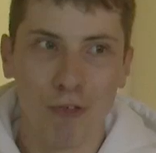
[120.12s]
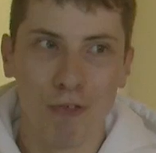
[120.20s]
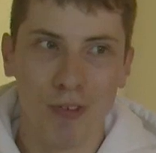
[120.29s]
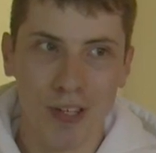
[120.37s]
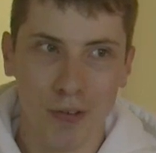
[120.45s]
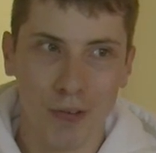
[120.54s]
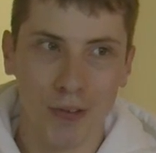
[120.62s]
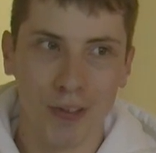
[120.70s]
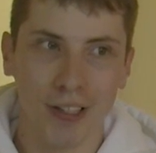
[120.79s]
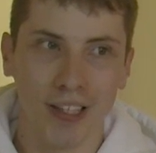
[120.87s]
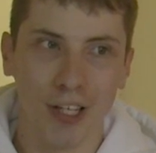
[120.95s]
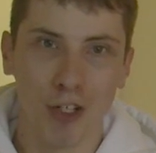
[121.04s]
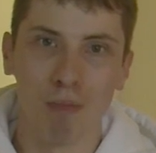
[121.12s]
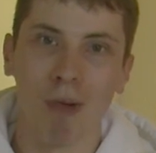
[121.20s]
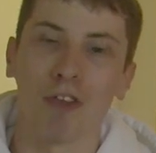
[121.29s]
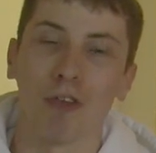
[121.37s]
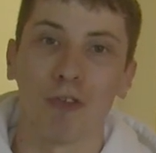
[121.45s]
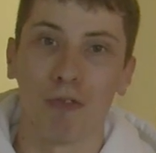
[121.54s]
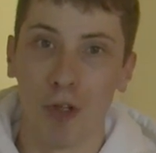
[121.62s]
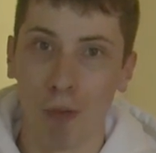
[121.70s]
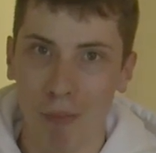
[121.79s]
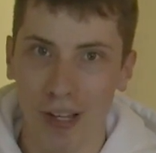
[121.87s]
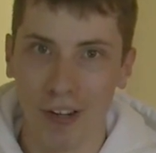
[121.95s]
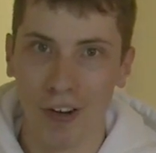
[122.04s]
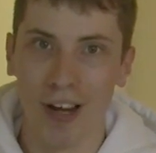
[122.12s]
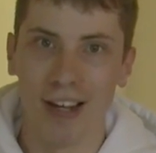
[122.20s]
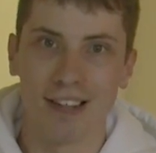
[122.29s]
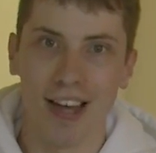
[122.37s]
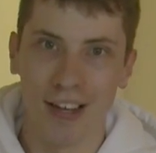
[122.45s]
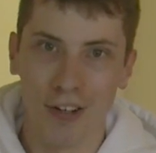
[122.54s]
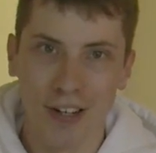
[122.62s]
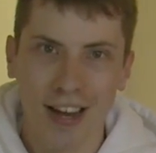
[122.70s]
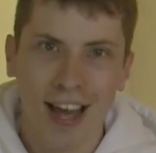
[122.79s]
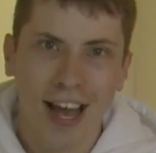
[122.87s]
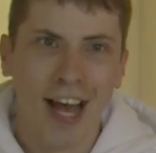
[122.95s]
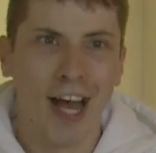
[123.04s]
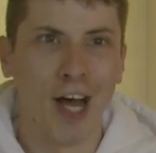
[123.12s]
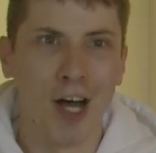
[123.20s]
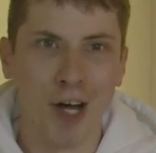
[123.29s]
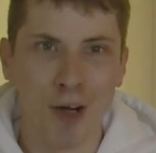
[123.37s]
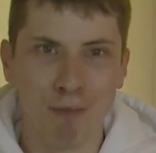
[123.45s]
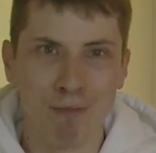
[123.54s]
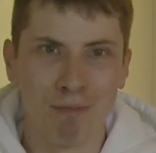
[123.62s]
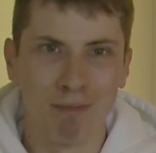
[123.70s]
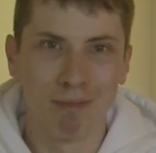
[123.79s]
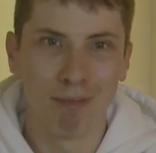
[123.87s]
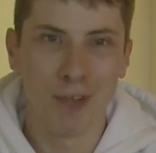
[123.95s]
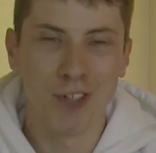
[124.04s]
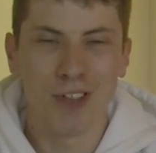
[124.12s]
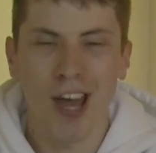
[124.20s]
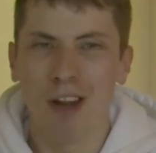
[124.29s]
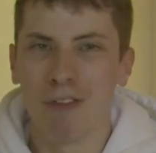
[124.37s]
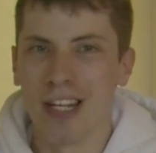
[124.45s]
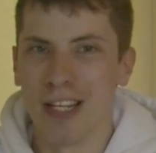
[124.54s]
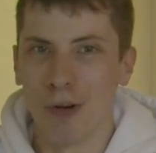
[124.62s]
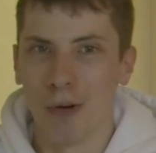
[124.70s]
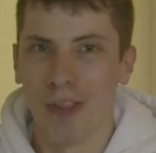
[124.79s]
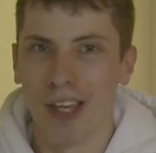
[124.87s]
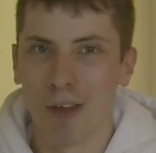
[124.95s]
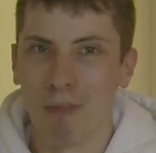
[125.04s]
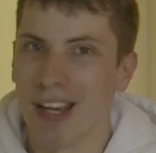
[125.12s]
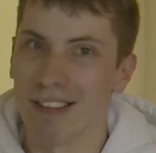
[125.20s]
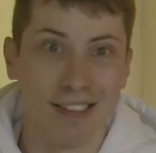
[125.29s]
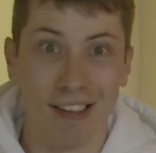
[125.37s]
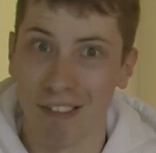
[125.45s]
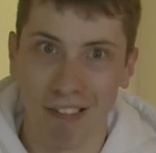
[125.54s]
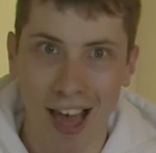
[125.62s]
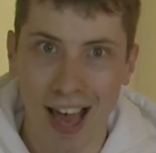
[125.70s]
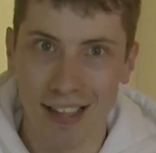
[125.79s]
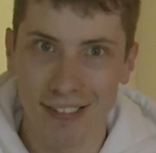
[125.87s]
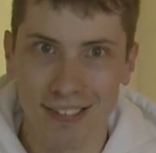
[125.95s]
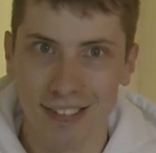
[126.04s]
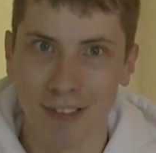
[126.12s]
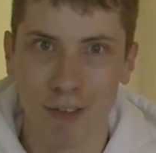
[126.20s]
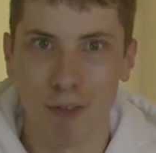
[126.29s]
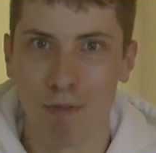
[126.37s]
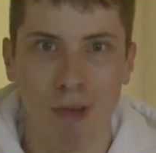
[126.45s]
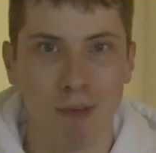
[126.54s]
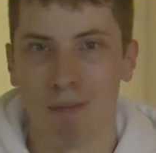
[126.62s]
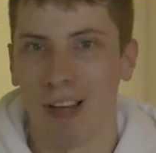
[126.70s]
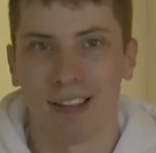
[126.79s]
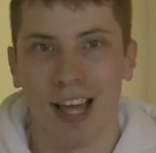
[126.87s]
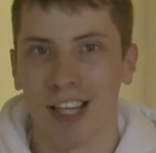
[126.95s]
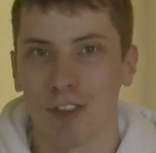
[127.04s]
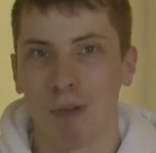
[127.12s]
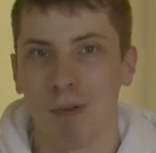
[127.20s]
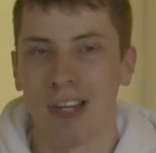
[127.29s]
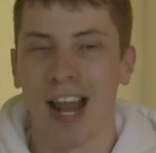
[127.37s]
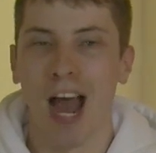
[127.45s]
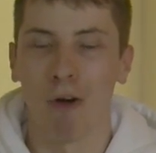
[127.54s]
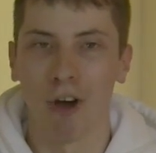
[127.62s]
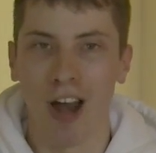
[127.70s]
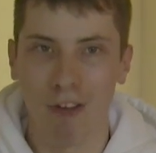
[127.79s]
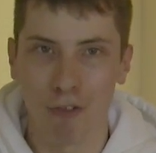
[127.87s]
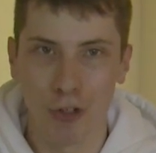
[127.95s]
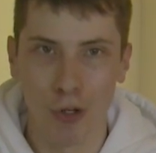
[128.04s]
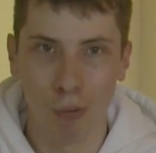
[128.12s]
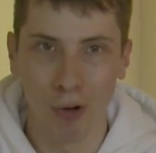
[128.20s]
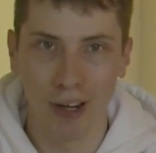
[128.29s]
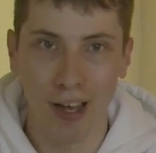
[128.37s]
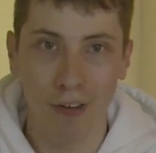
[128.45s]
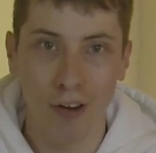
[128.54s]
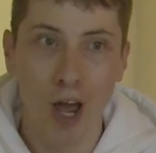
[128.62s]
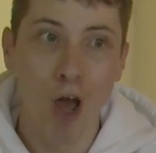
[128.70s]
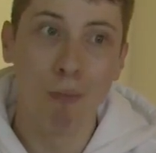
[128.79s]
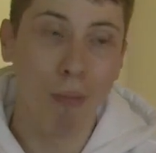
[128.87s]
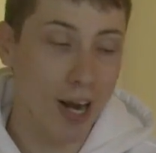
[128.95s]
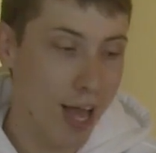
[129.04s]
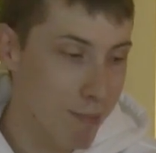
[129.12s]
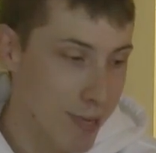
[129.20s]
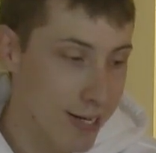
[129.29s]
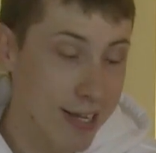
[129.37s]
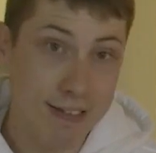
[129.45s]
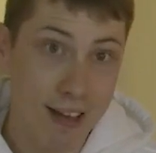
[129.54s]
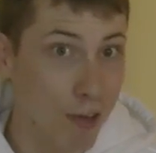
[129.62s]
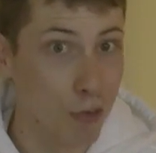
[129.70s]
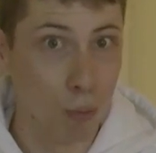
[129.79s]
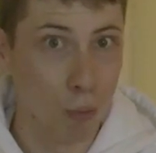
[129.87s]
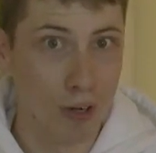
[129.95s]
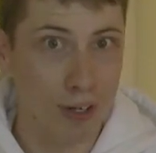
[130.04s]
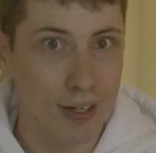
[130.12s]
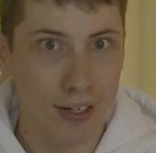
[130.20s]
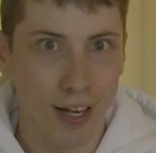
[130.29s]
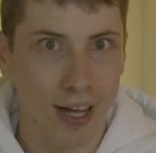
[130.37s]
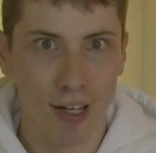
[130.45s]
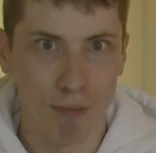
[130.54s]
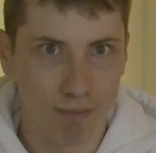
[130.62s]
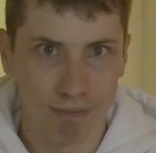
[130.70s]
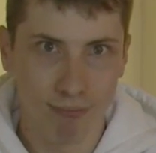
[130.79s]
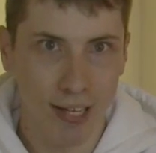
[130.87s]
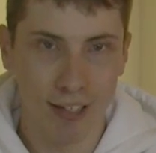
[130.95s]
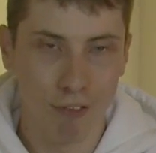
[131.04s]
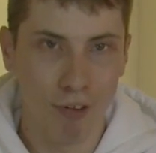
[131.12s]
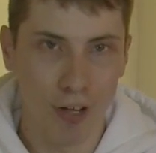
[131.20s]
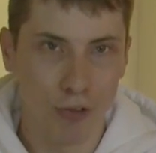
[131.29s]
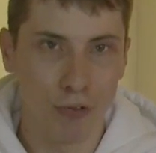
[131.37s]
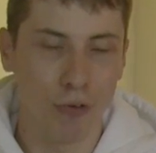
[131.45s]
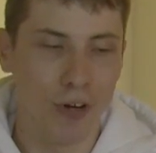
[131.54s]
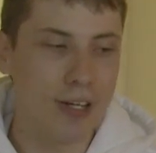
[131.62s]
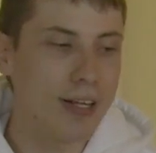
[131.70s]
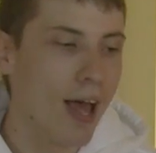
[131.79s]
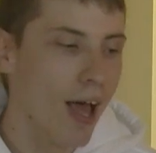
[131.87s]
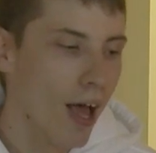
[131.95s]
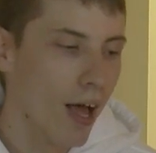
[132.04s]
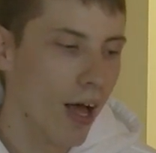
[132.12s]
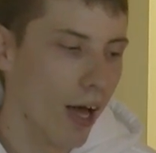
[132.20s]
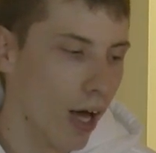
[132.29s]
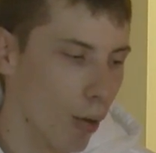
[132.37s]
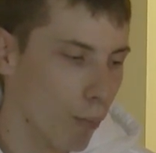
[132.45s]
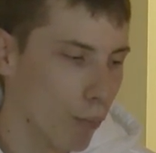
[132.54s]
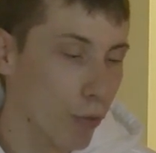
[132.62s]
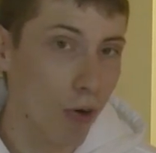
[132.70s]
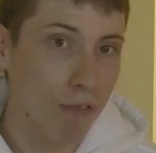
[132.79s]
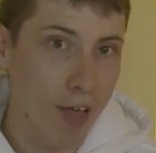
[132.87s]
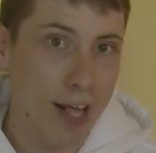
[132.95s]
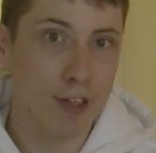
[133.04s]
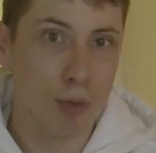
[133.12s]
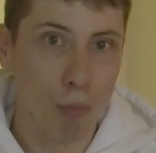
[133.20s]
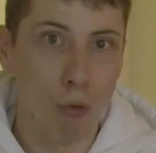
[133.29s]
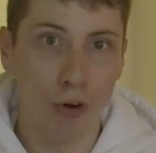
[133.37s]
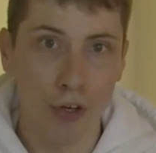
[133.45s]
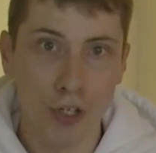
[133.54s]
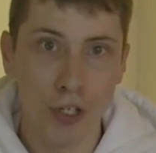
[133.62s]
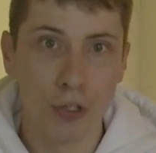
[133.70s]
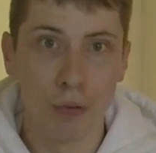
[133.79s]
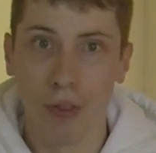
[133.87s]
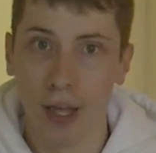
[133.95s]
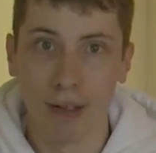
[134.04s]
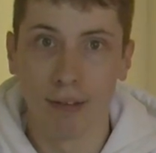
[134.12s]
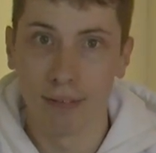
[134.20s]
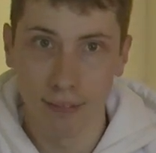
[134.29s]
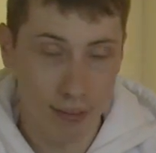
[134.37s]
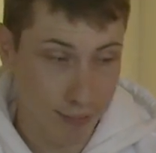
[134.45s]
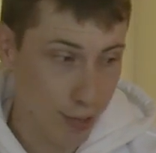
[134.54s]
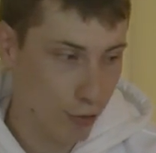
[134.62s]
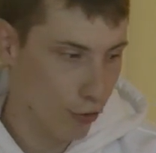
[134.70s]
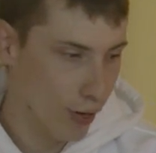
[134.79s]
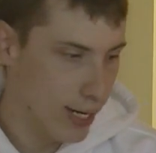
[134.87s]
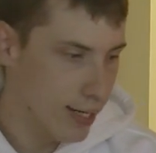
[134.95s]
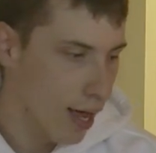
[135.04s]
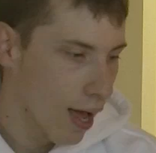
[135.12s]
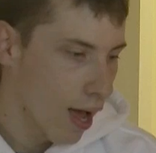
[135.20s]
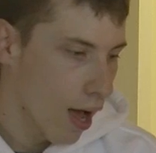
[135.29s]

feel like your muscles feel bigger and tighter, which is kind of an ego thing because it doesn't last. It might last maybe an hour after your workout, but I mean, it does work. I can vouch for it. So if that's important to you, then that's great.